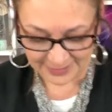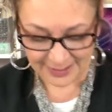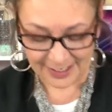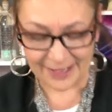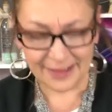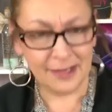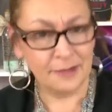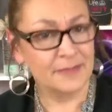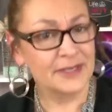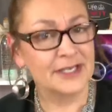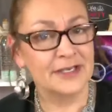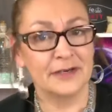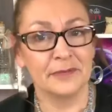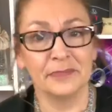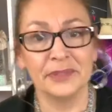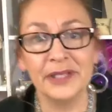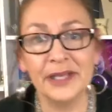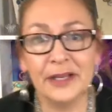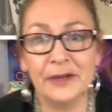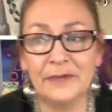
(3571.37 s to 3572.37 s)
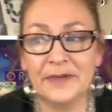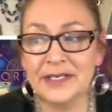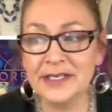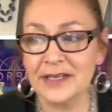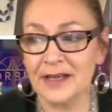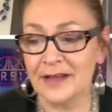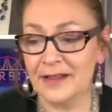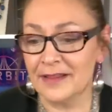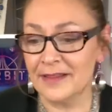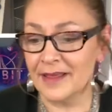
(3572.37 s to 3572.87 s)
I think Mr. Bling was
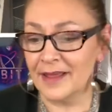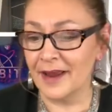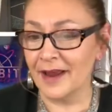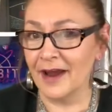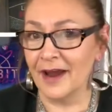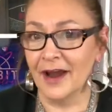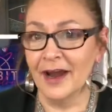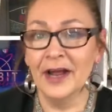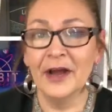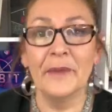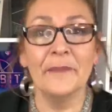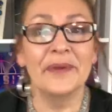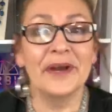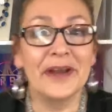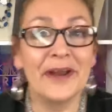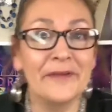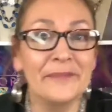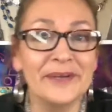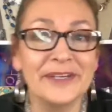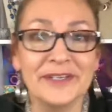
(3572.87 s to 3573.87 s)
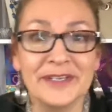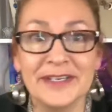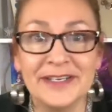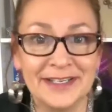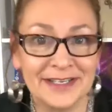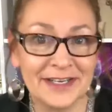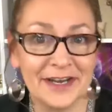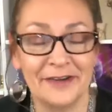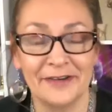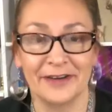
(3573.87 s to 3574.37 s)
on there, but it was
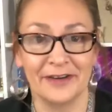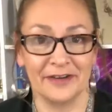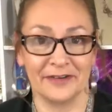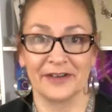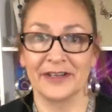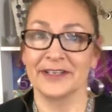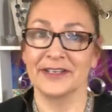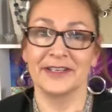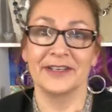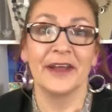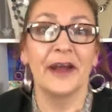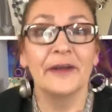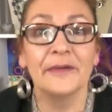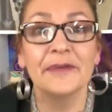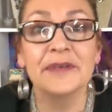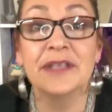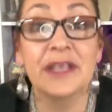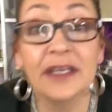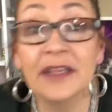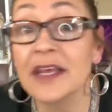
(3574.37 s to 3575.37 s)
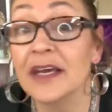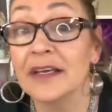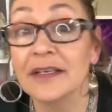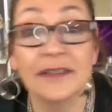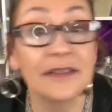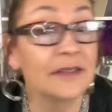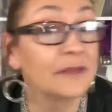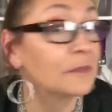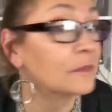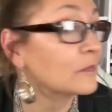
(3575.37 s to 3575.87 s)
hysterical because I was like,
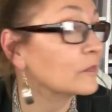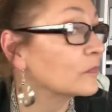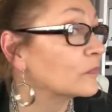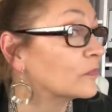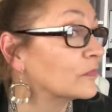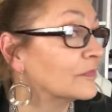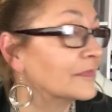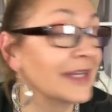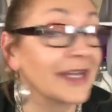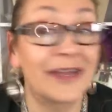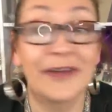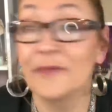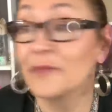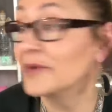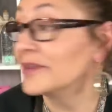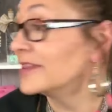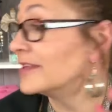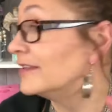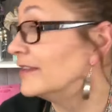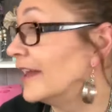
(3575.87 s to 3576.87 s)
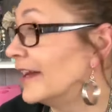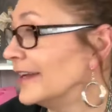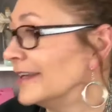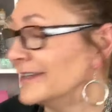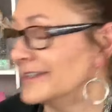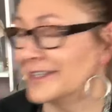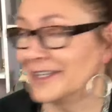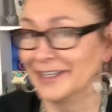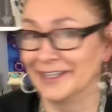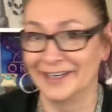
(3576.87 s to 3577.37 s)
that's like with the
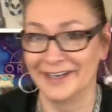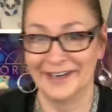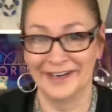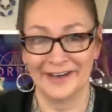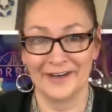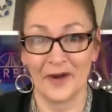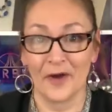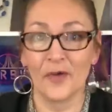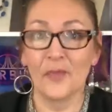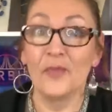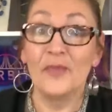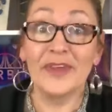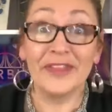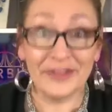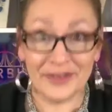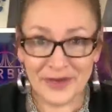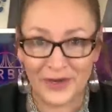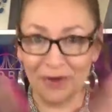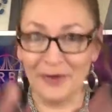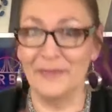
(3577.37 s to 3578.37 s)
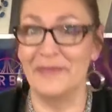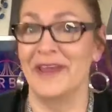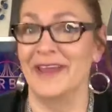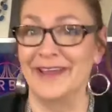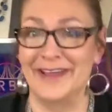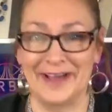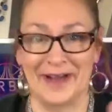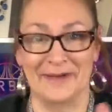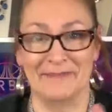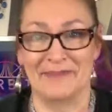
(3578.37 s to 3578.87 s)
lights, with no
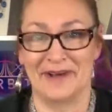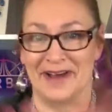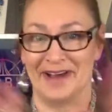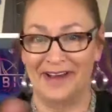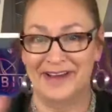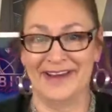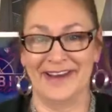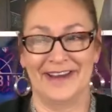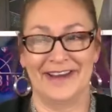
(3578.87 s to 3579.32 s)
makeup on